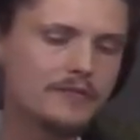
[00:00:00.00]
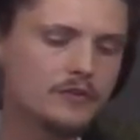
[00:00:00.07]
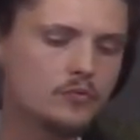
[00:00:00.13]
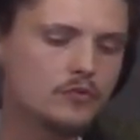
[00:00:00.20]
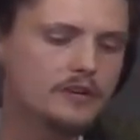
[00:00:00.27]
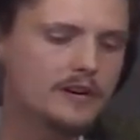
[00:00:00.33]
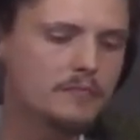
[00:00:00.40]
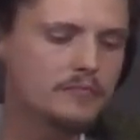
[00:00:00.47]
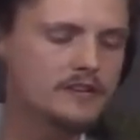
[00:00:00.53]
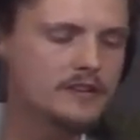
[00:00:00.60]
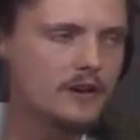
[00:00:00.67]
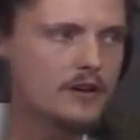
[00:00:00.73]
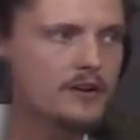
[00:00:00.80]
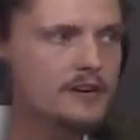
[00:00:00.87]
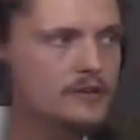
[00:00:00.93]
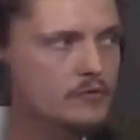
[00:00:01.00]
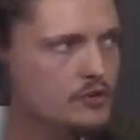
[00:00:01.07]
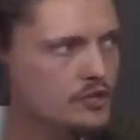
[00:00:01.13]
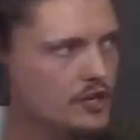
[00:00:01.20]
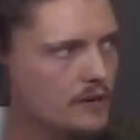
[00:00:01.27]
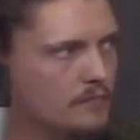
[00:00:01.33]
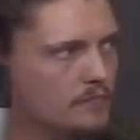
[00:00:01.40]
if it would then be a
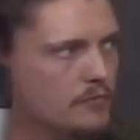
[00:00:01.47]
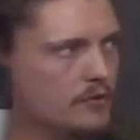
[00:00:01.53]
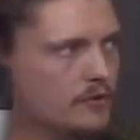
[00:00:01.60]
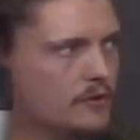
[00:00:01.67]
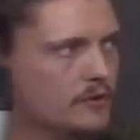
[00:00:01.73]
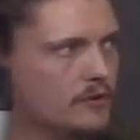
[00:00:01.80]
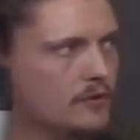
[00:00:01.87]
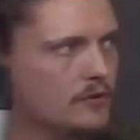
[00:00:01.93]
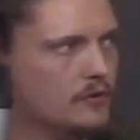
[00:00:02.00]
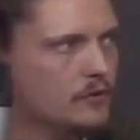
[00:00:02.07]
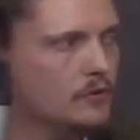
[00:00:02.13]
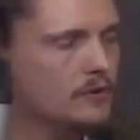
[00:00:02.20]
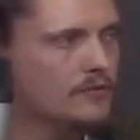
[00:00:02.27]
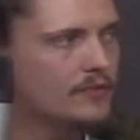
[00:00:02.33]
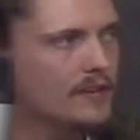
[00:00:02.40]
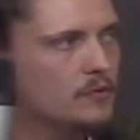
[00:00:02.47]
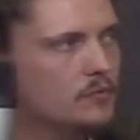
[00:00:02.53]
new jump or if mm.